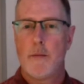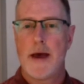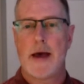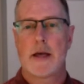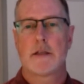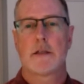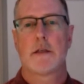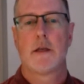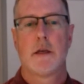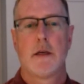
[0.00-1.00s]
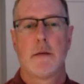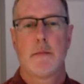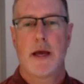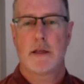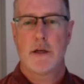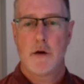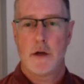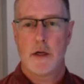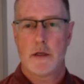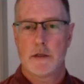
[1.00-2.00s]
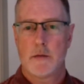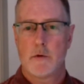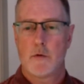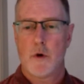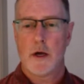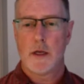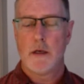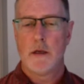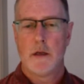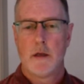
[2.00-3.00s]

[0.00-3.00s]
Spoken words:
mass, bacteria is number one.